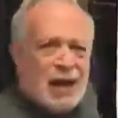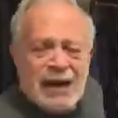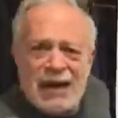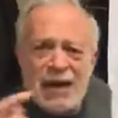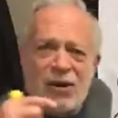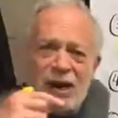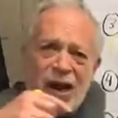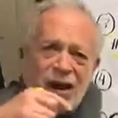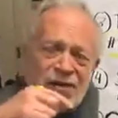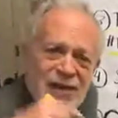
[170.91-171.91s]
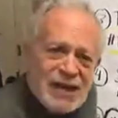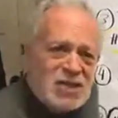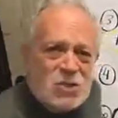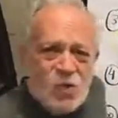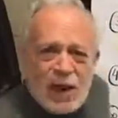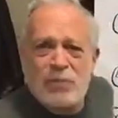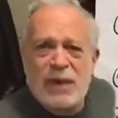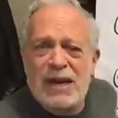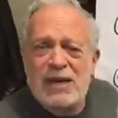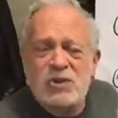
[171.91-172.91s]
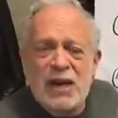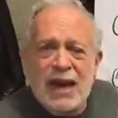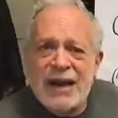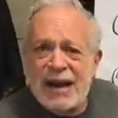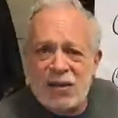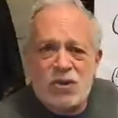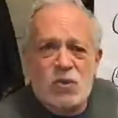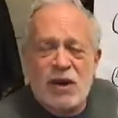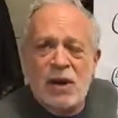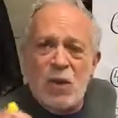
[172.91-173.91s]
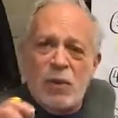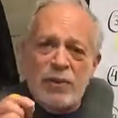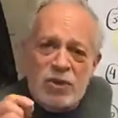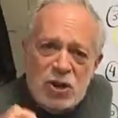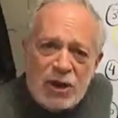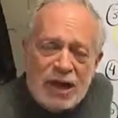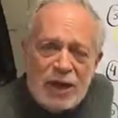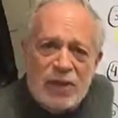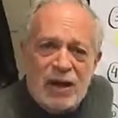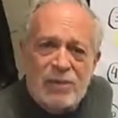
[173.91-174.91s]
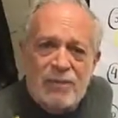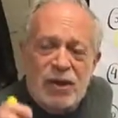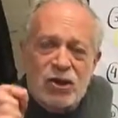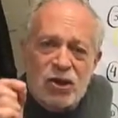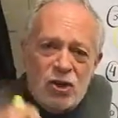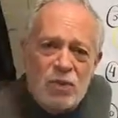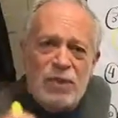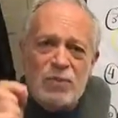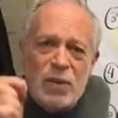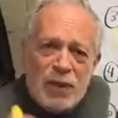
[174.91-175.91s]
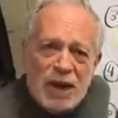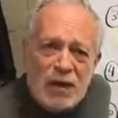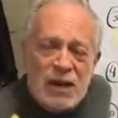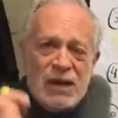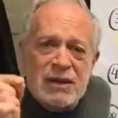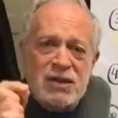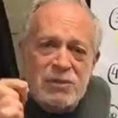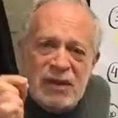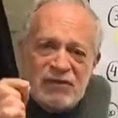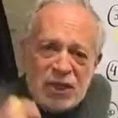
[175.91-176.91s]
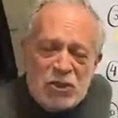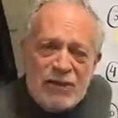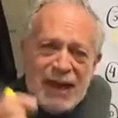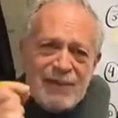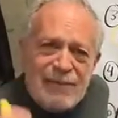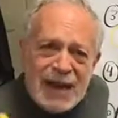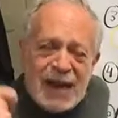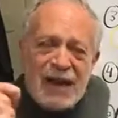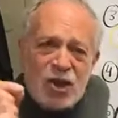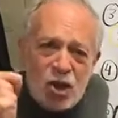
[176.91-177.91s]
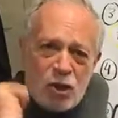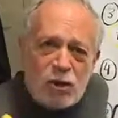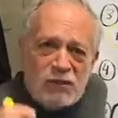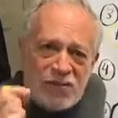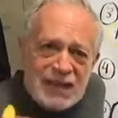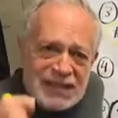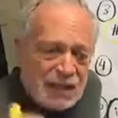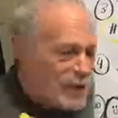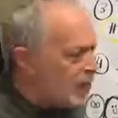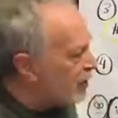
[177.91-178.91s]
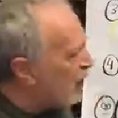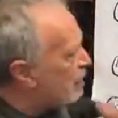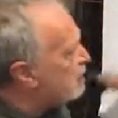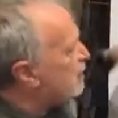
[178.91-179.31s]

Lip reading: here on this webpage and elsewhere we'll be talking about, but you be prepared to be vigilant and make a huge fuss about that.